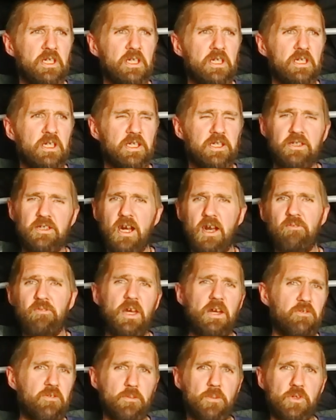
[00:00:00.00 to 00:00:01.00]
And he'll have
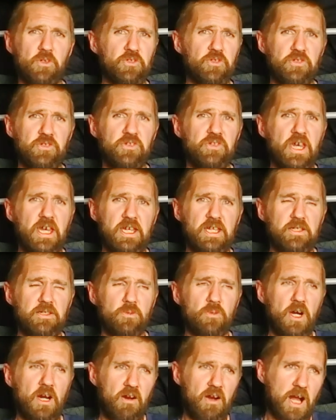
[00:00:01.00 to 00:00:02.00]
that for most of the day
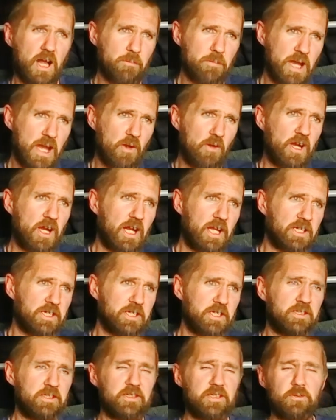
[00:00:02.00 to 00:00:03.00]
while I'm out
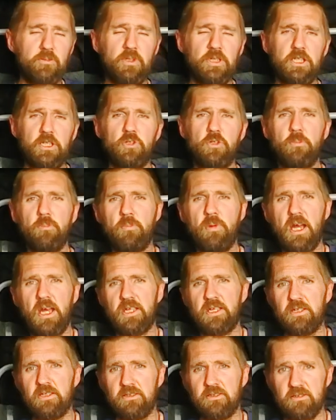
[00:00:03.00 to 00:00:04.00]
hiking, and then when I come back
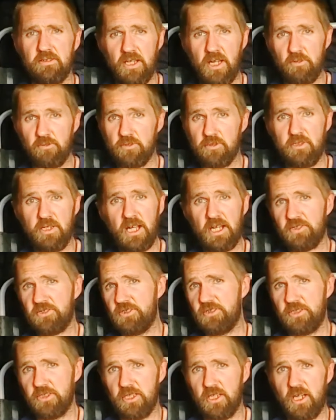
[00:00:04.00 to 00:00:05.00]
I'll relax in
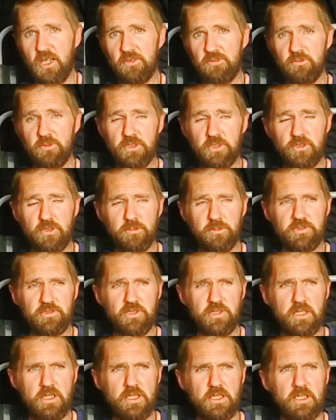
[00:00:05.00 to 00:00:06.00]
the garden with a cup of
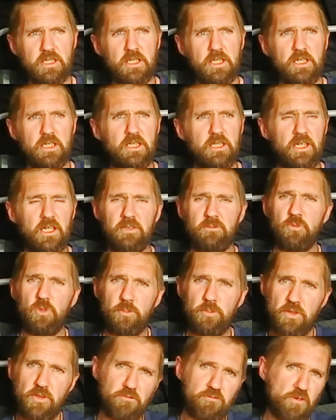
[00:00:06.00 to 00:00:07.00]
tea and we'll
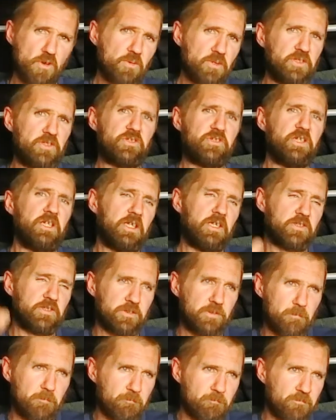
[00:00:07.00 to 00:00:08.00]
be throwing sticks
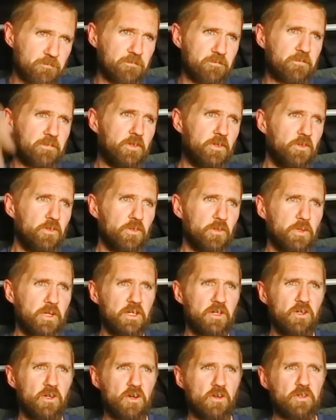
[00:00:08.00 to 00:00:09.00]
all the way
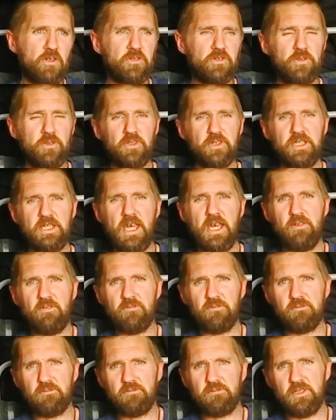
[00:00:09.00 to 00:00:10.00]
along. So
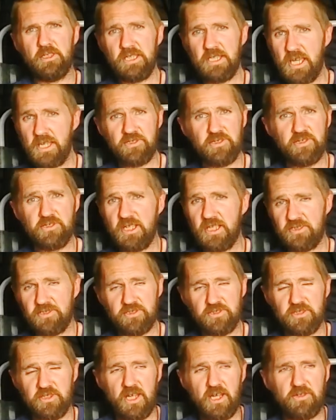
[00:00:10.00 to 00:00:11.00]
he gets his
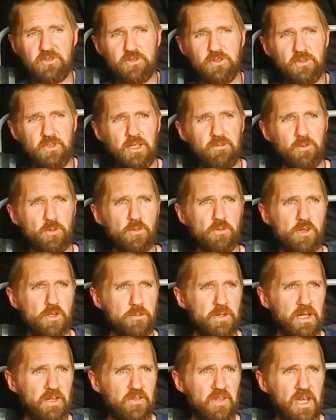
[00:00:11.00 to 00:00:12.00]
exercise, don't ever worry
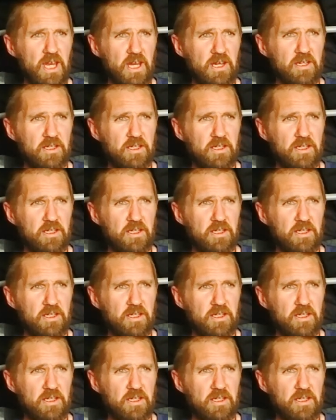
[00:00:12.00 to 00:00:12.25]
about that.